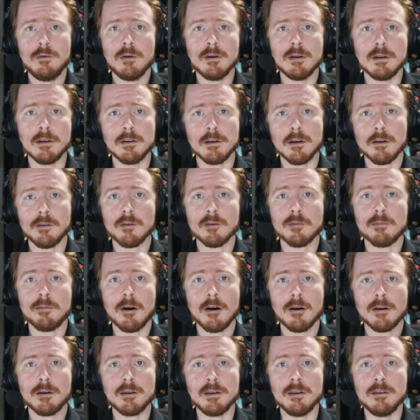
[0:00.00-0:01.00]
and another
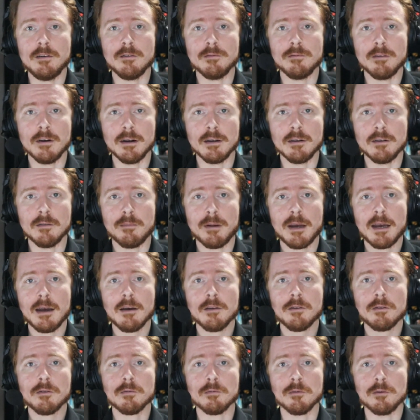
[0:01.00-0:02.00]
party to find a
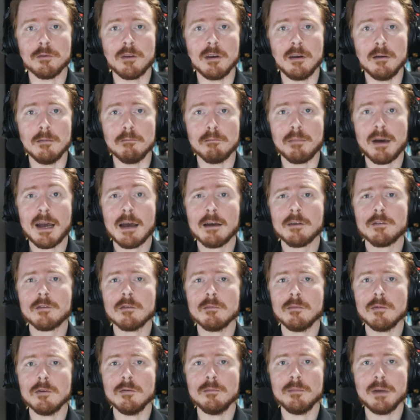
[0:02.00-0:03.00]
path through the
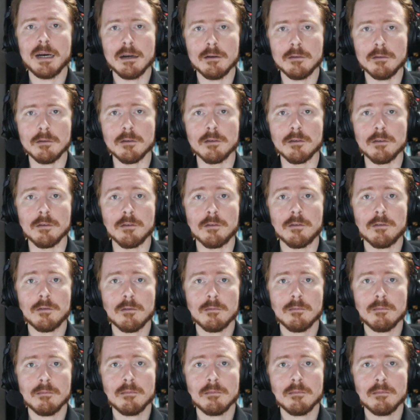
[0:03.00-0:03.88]
impassable mountains.